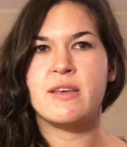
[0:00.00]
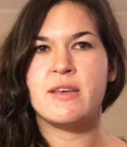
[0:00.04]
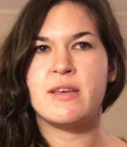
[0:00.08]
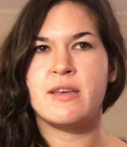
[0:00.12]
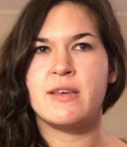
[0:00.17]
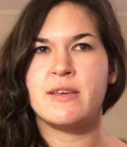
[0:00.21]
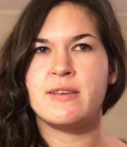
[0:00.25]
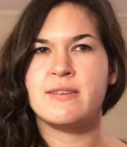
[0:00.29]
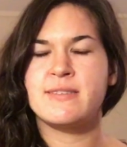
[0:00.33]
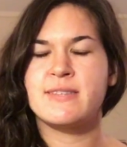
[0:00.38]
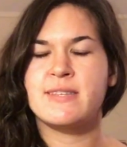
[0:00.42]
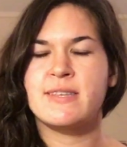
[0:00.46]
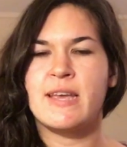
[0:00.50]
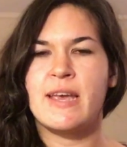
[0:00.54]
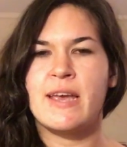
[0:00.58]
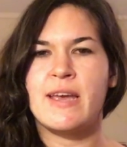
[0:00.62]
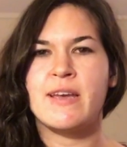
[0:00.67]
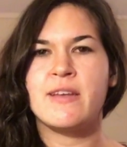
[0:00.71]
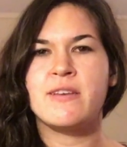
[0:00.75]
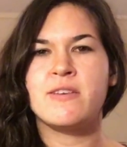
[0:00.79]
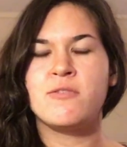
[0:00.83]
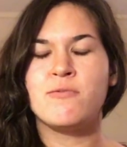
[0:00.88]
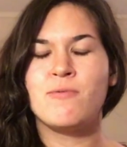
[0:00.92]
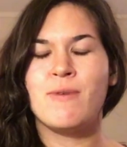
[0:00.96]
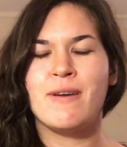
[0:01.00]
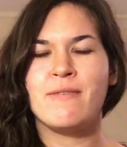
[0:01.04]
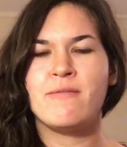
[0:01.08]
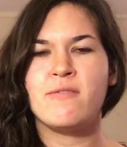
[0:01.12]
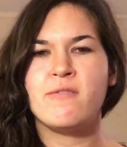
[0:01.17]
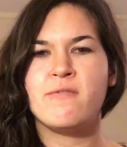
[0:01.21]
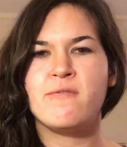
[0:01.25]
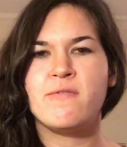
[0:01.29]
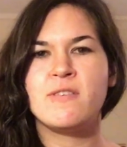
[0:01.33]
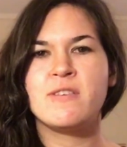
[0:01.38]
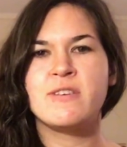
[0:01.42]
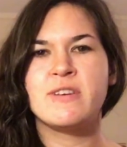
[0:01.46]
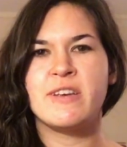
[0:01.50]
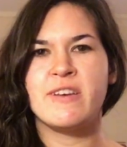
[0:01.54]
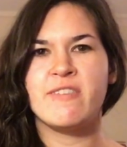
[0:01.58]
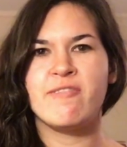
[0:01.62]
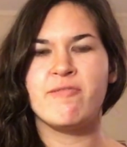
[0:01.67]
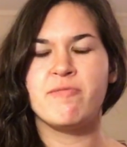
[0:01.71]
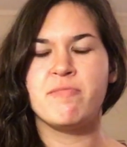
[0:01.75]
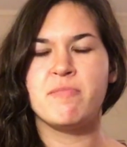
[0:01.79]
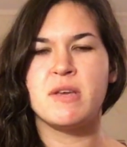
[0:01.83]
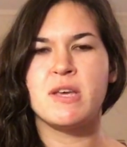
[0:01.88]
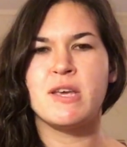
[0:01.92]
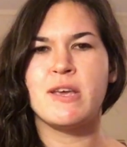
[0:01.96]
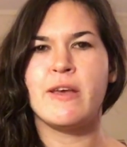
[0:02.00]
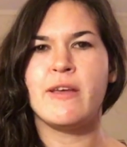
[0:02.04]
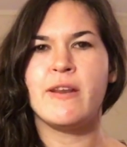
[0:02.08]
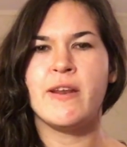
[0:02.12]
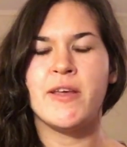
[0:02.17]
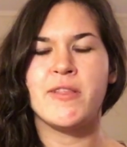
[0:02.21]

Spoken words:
is Can You Ever Forgive Me?